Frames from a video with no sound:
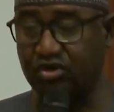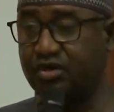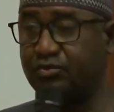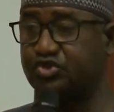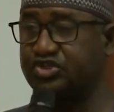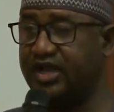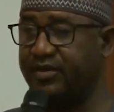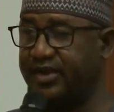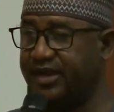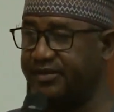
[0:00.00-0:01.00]
Honorable
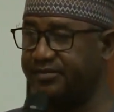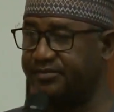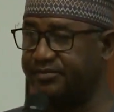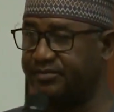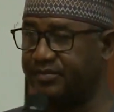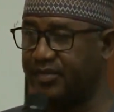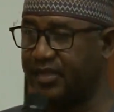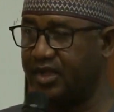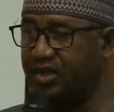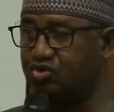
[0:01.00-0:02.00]
Chairman,
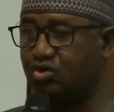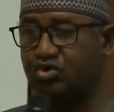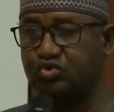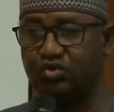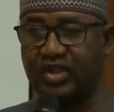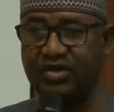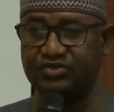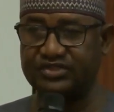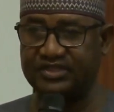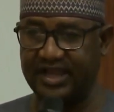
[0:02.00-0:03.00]
it goes
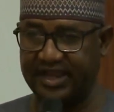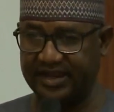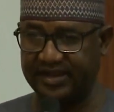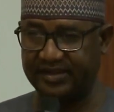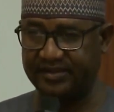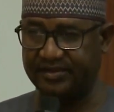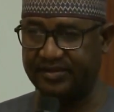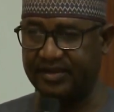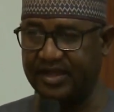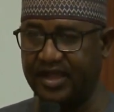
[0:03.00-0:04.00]
without saying
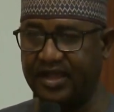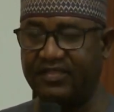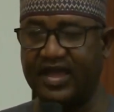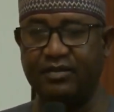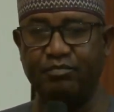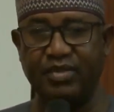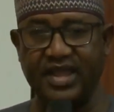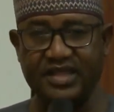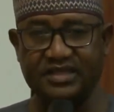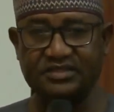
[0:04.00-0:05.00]
that
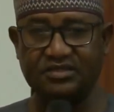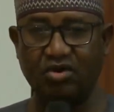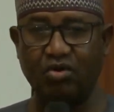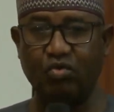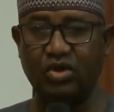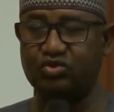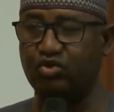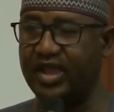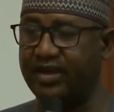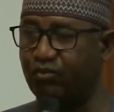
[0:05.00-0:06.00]
based on what
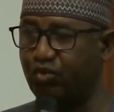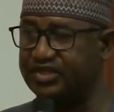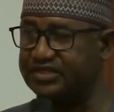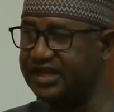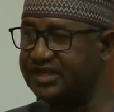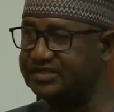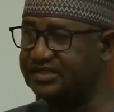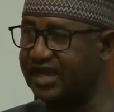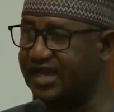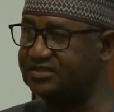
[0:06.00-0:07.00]
we have
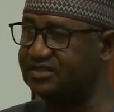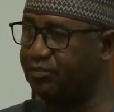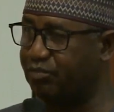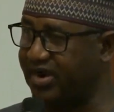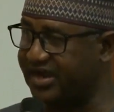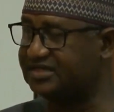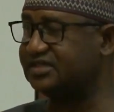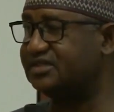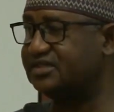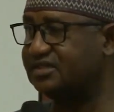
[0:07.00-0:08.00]
witnessed as the
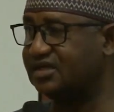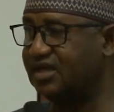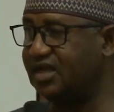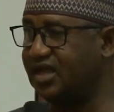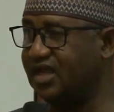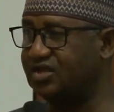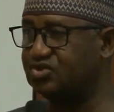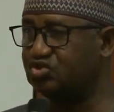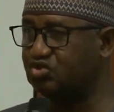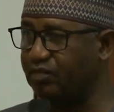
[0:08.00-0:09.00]
practice
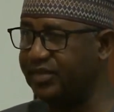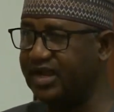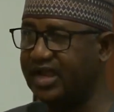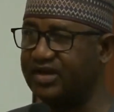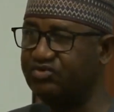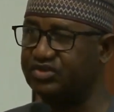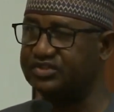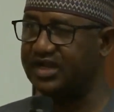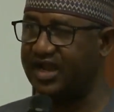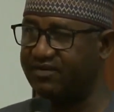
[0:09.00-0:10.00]
in so many
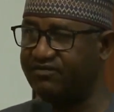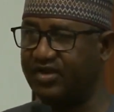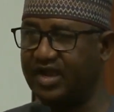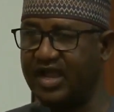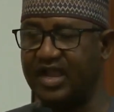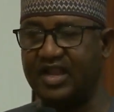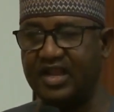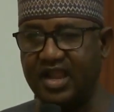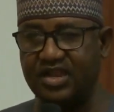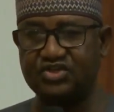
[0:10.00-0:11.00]
countries in Africa,
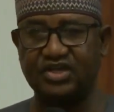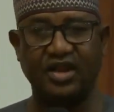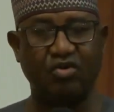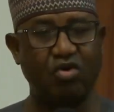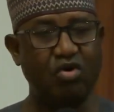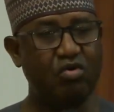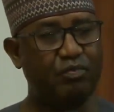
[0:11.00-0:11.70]
in Asia, and all